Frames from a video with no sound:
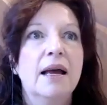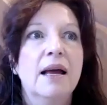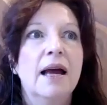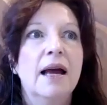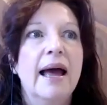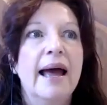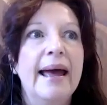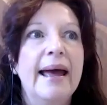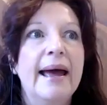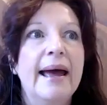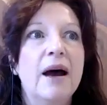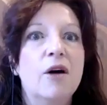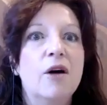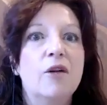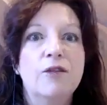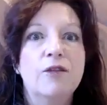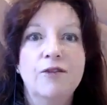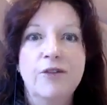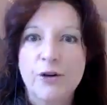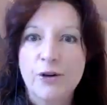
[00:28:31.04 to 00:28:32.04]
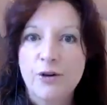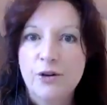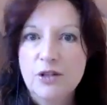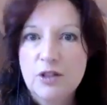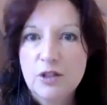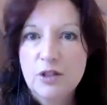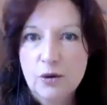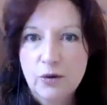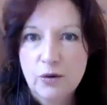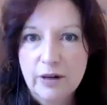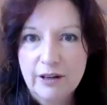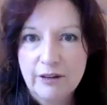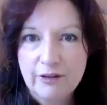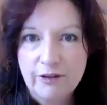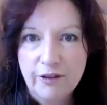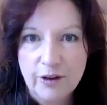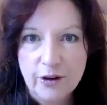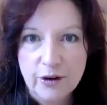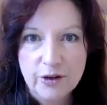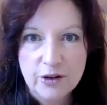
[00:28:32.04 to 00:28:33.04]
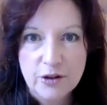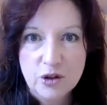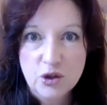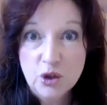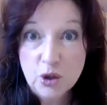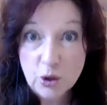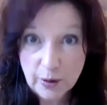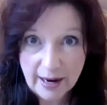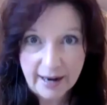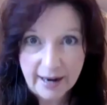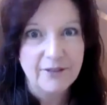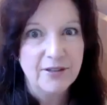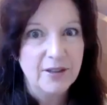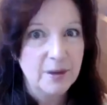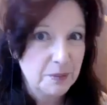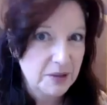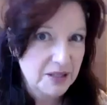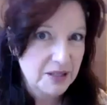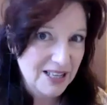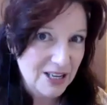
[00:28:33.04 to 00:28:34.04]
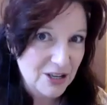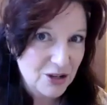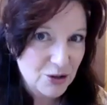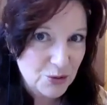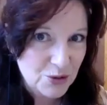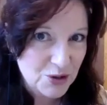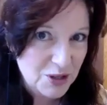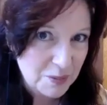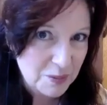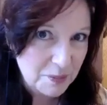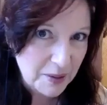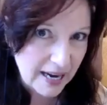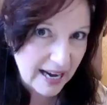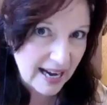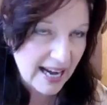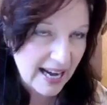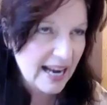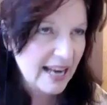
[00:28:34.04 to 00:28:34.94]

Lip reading: how focused or unfocused you have the potential to be.